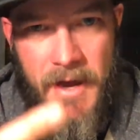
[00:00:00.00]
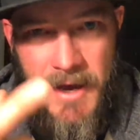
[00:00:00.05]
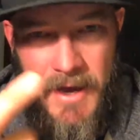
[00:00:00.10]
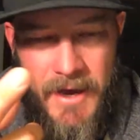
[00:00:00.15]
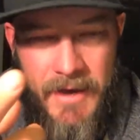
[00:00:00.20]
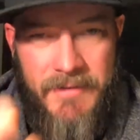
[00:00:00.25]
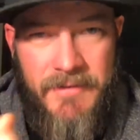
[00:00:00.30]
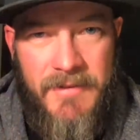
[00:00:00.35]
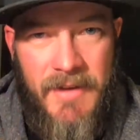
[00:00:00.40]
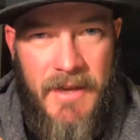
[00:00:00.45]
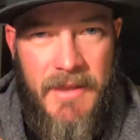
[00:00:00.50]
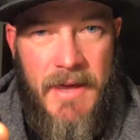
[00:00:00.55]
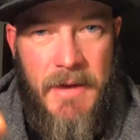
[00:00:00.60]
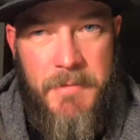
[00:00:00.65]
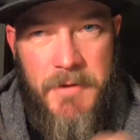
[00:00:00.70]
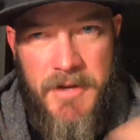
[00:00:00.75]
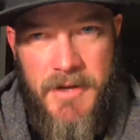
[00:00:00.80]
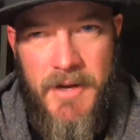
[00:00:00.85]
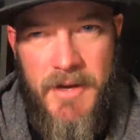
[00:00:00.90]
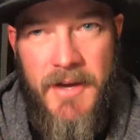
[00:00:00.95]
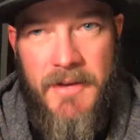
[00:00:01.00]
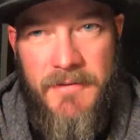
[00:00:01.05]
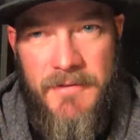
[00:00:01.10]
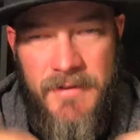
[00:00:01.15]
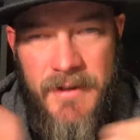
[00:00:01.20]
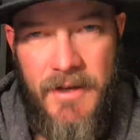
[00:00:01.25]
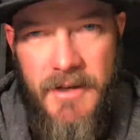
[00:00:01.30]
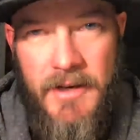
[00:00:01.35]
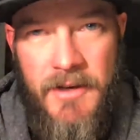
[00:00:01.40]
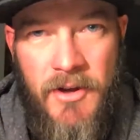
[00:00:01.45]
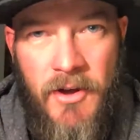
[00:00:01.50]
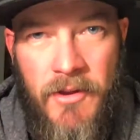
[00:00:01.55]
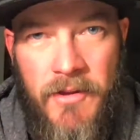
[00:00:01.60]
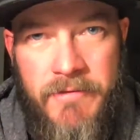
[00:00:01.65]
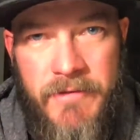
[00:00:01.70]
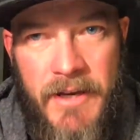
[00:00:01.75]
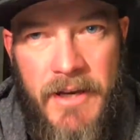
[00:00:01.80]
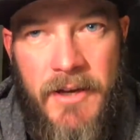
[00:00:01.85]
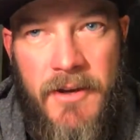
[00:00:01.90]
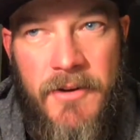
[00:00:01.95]
I say that, but you guys see it in all
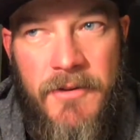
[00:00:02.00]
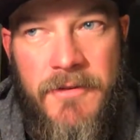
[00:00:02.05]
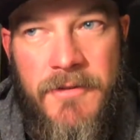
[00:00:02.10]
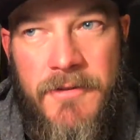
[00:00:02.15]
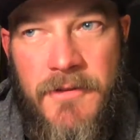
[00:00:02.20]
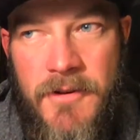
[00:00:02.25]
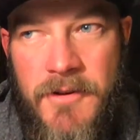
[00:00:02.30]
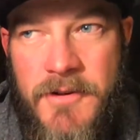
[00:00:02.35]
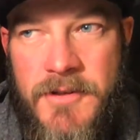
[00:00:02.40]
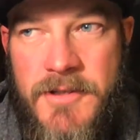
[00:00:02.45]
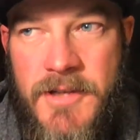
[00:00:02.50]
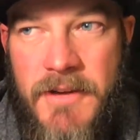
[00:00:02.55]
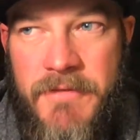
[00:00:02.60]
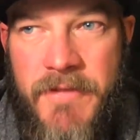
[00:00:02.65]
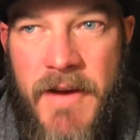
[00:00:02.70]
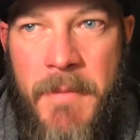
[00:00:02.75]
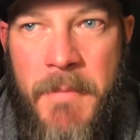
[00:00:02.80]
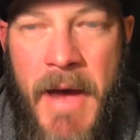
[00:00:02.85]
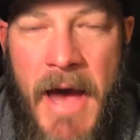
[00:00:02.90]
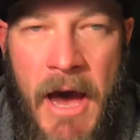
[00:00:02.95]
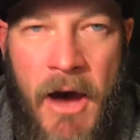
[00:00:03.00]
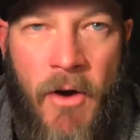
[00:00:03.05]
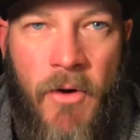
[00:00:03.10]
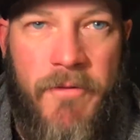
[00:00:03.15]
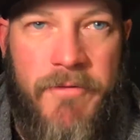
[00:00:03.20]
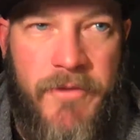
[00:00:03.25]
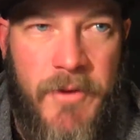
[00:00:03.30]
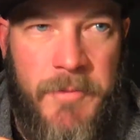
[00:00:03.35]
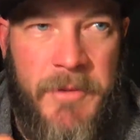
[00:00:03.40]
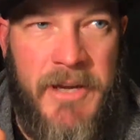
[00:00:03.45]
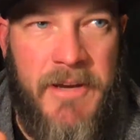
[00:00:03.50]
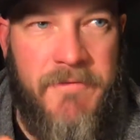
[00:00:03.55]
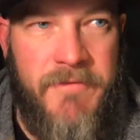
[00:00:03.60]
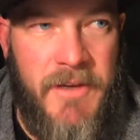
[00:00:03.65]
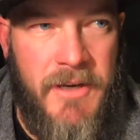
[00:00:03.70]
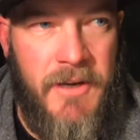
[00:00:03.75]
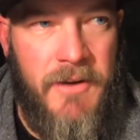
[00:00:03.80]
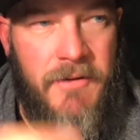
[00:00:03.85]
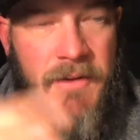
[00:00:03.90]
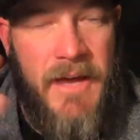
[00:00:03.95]
the videos. Usually, if I'm out filming a
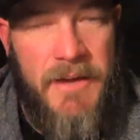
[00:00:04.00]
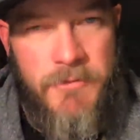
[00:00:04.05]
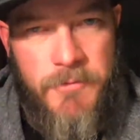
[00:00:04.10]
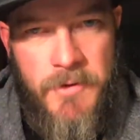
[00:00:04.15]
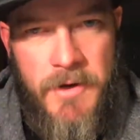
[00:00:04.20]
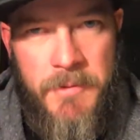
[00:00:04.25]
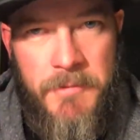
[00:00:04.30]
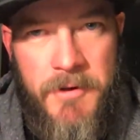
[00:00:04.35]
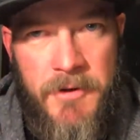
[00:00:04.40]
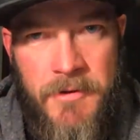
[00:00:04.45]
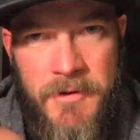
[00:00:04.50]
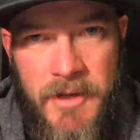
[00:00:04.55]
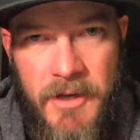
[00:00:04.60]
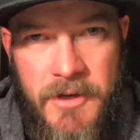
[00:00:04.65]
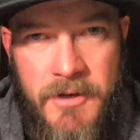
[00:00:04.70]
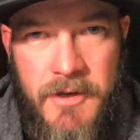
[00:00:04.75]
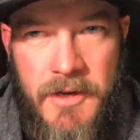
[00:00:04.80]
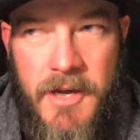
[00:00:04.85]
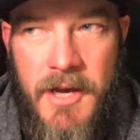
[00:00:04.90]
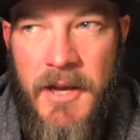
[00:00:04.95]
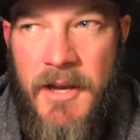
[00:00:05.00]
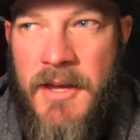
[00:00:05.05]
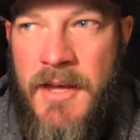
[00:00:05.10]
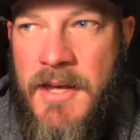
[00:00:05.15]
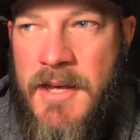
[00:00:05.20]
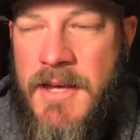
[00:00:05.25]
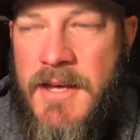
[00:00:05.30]
video, that's when I'm doing the cooking.